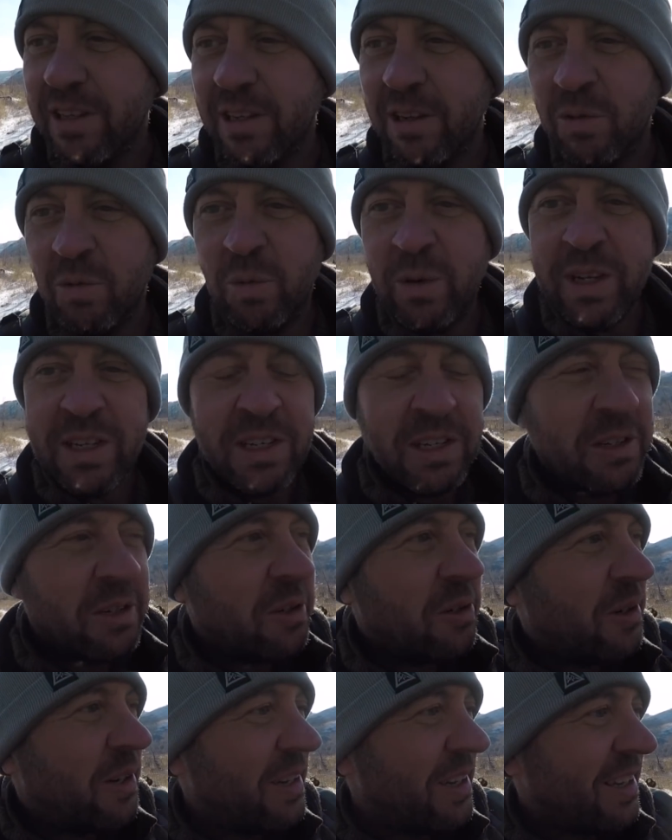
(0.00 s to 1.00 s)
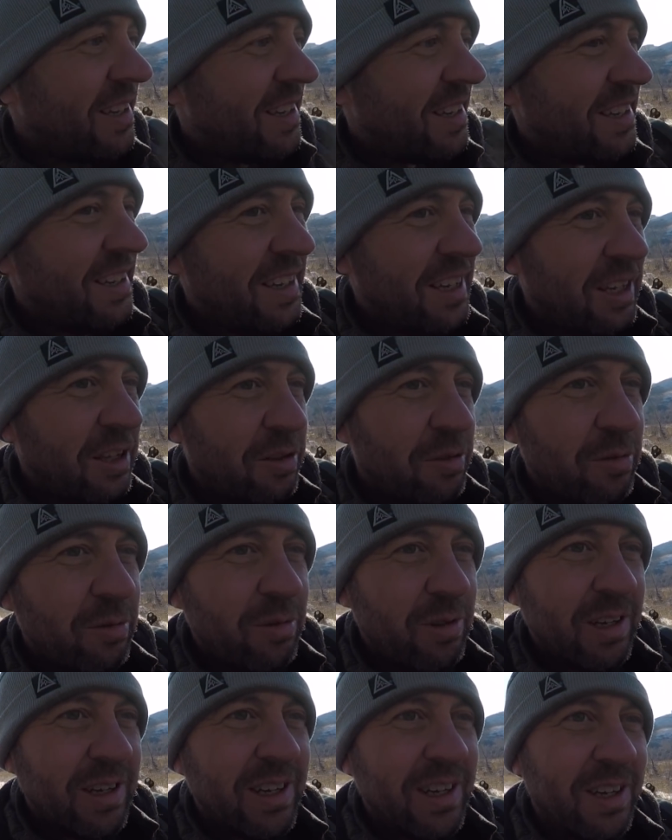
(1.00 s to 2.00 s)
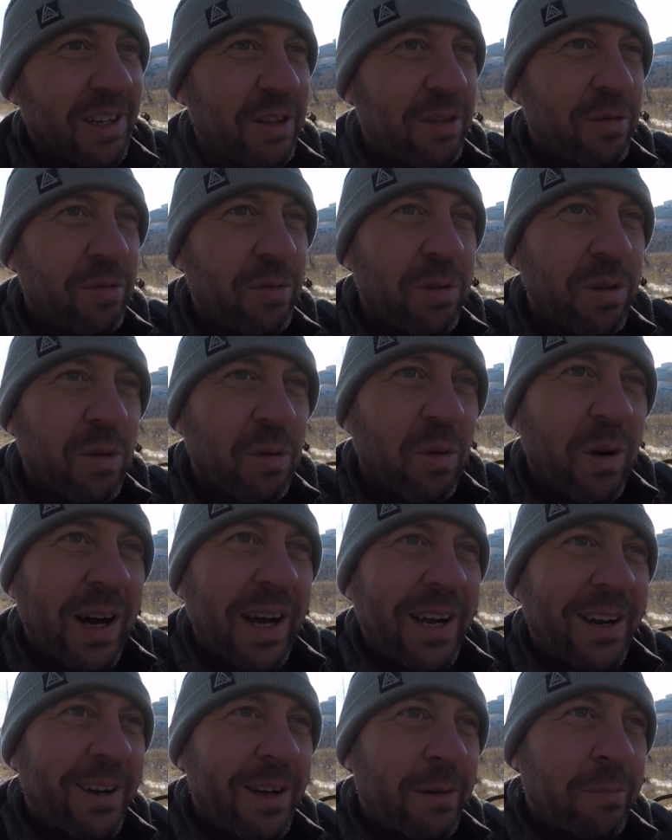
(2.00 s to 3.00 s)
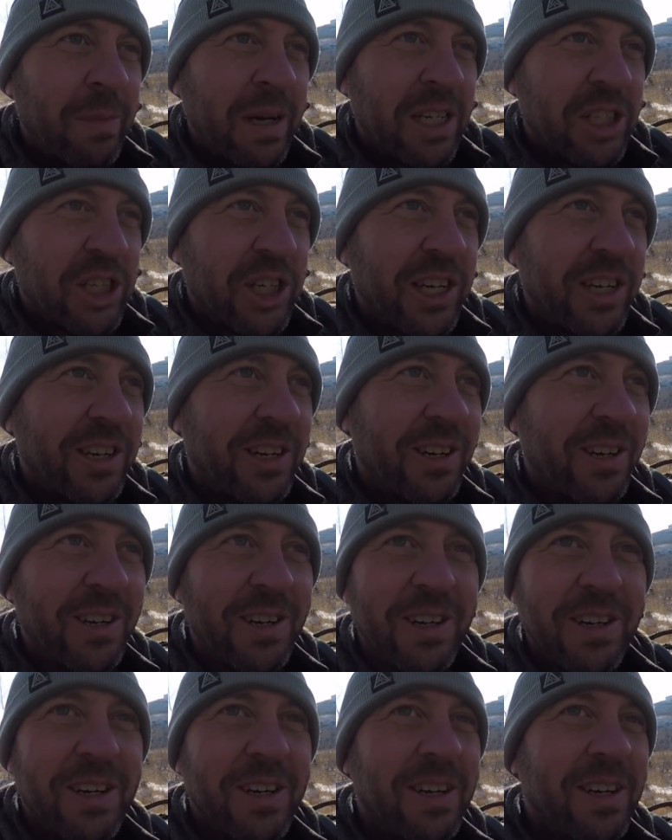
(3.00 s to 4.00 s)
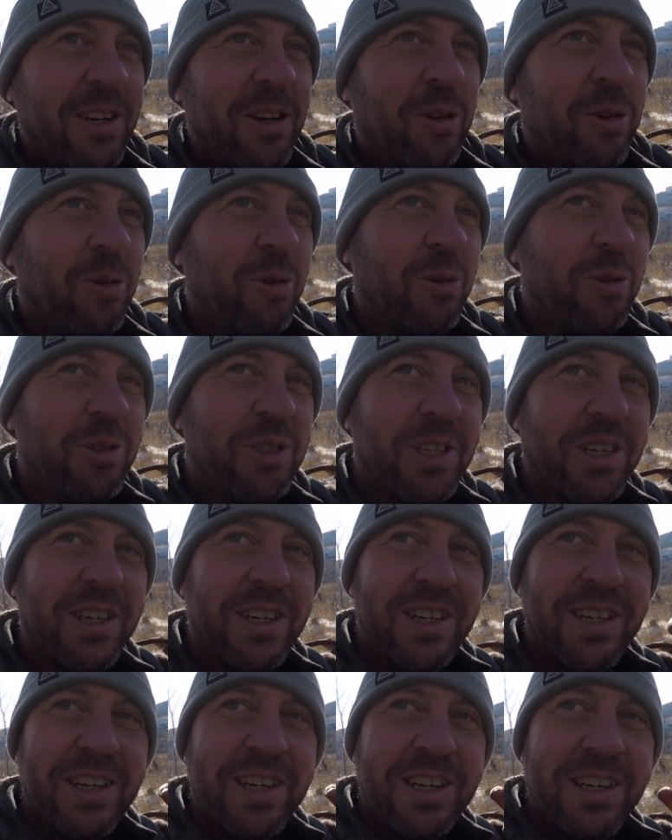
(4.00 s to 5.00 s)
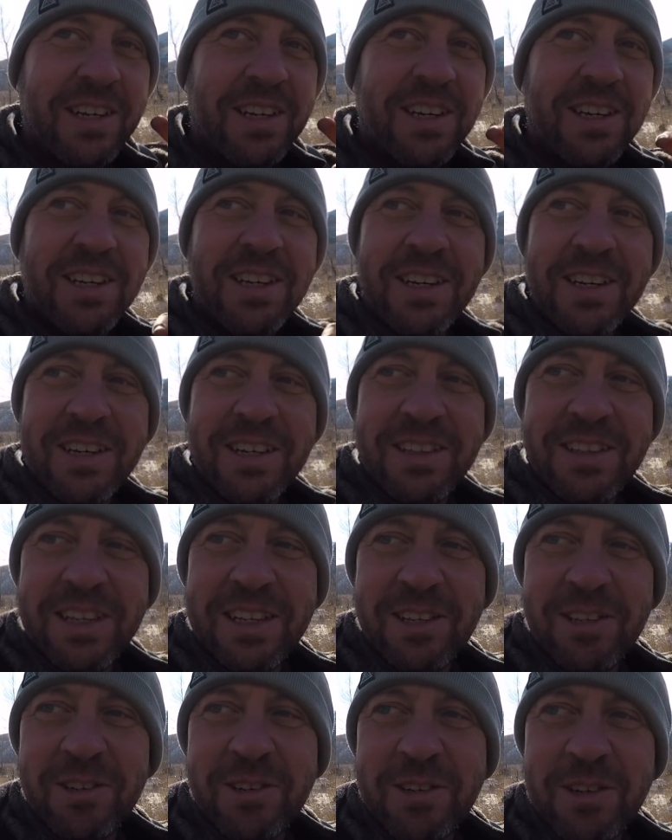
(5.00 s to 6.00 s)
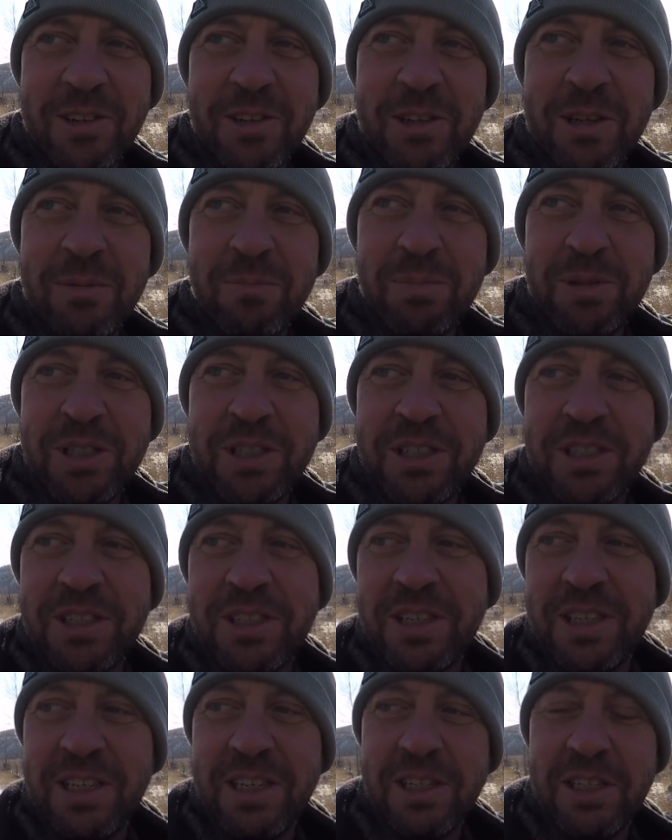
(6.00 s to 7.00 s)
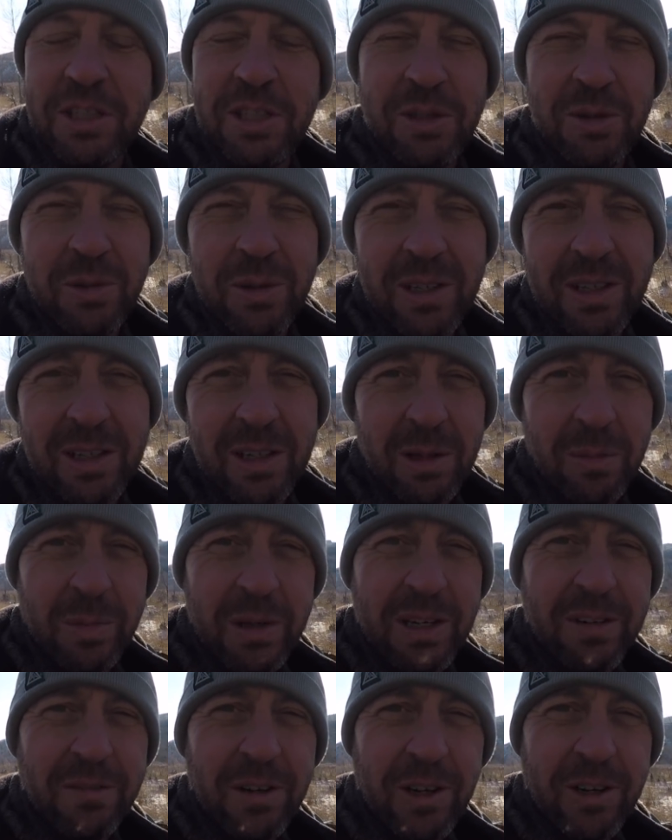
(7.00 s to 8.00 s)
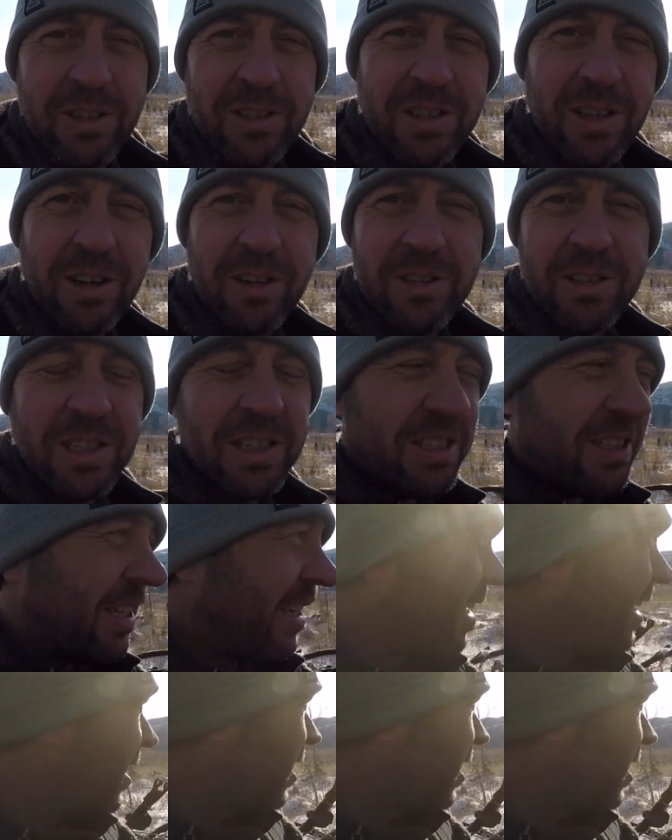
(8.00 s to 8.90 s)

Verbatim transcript: little window through the wire and mesh here holds another glimpse into a little bit of artistic